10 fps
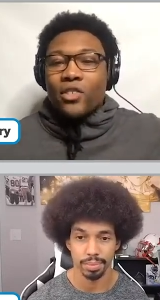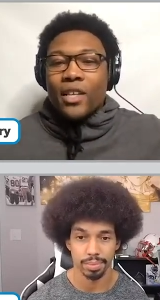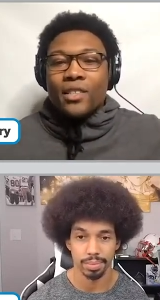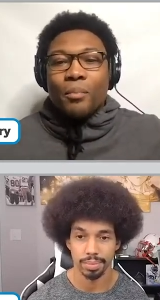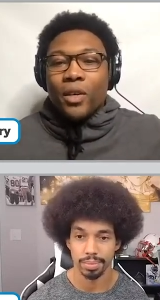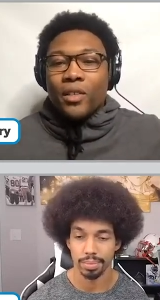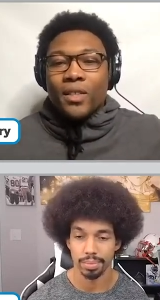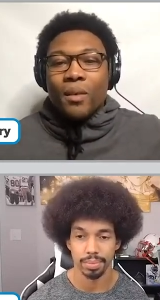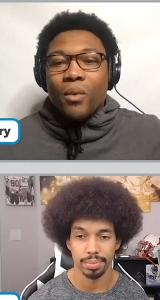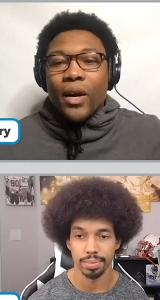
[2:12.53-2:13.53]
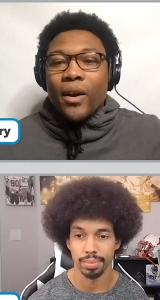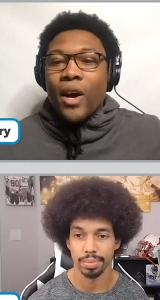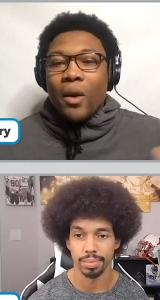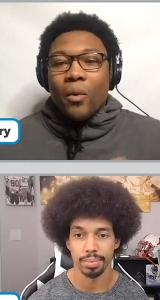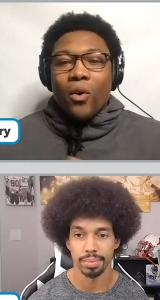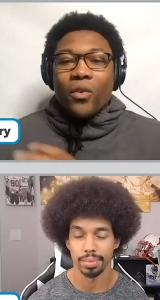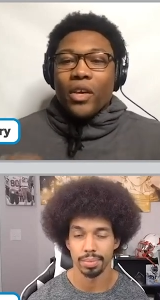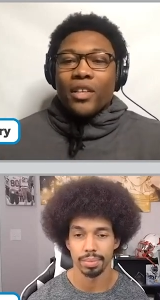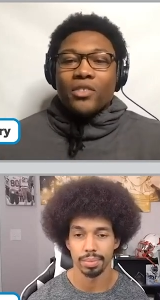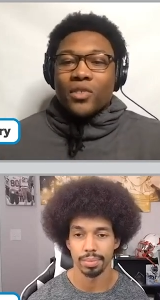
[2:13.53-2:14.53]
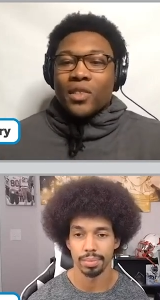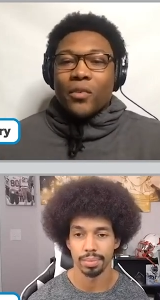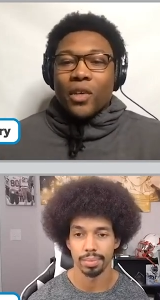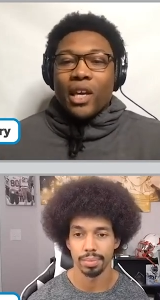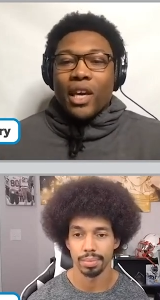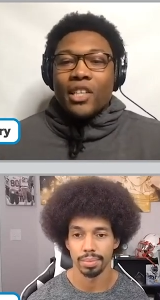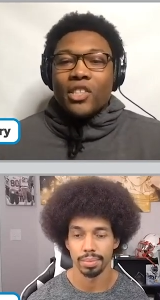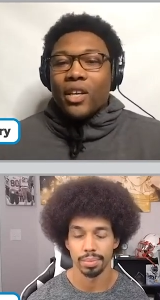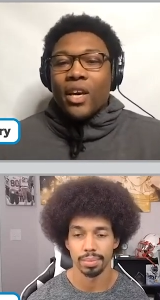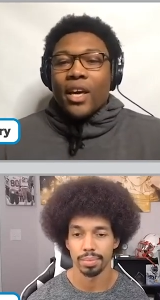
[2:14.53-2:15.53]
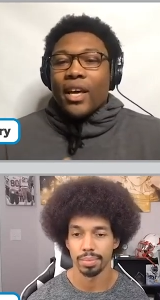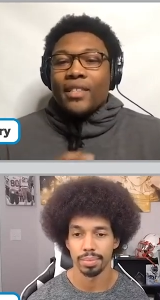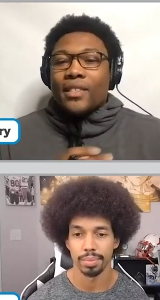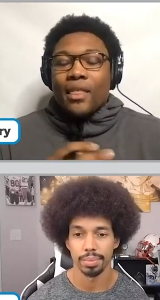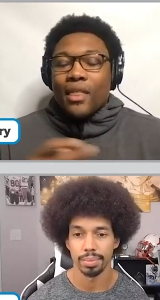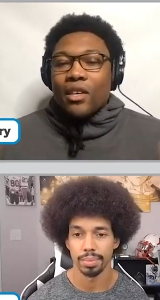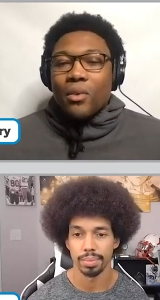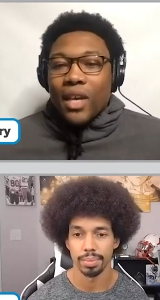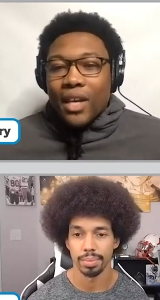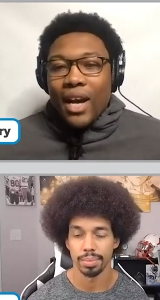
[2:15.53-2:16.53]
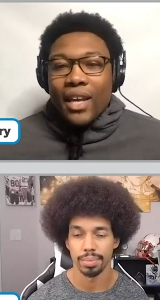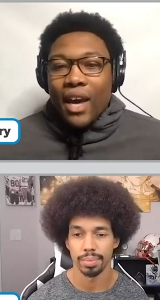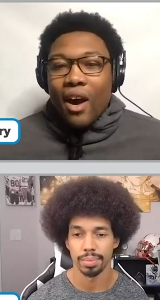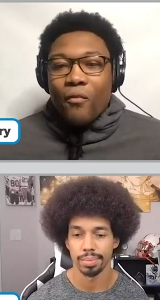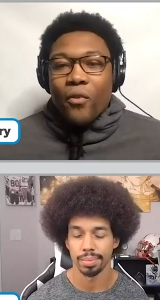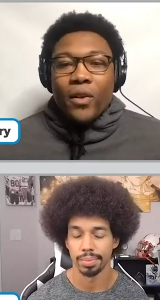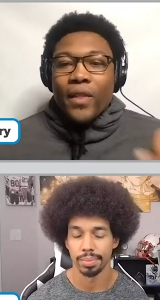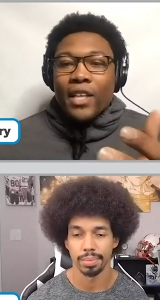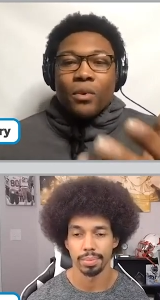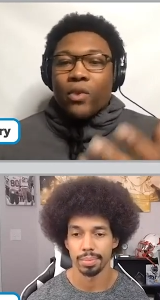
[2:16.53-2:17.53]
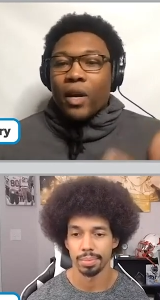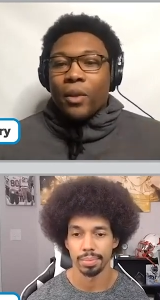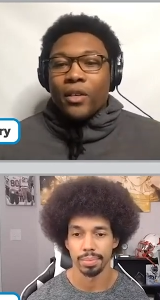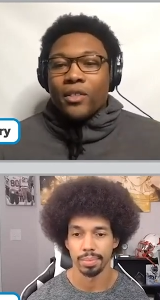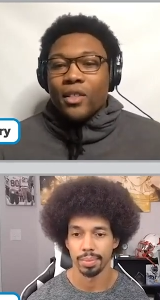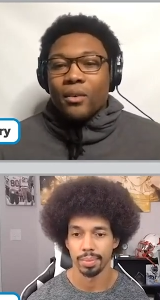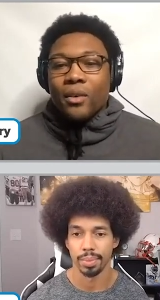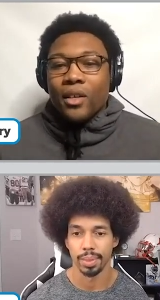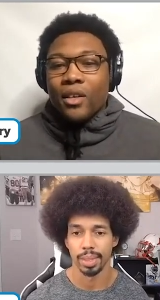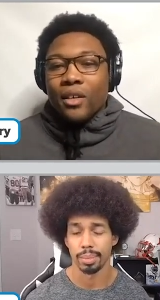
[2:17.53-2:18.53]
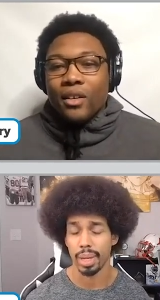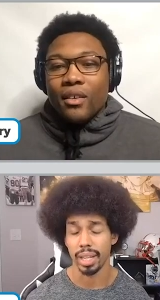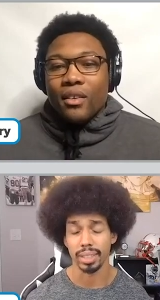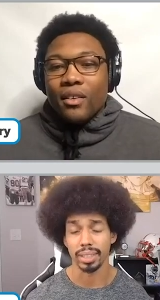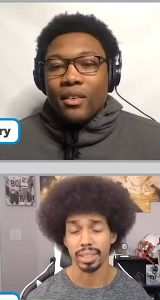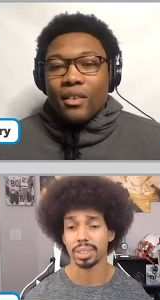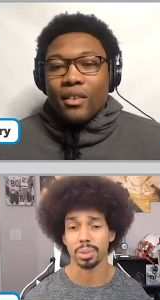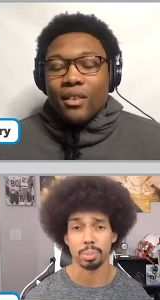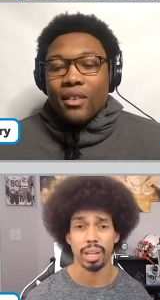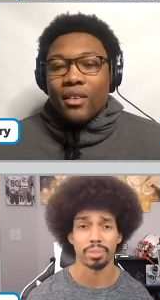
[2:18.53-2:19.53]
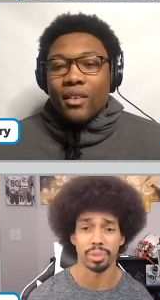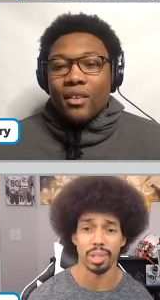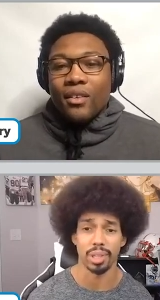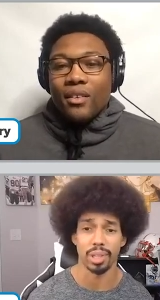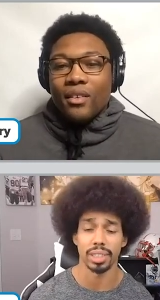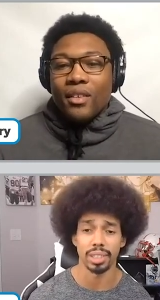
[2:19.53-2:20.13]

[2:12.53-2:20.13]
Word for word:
Speaker 1: tries to put it somewhere where only his receiver can catch it, it's the thing you cannot account for, and that's what great players do.
Speaker 2: Man, it's disrespectful, honestly,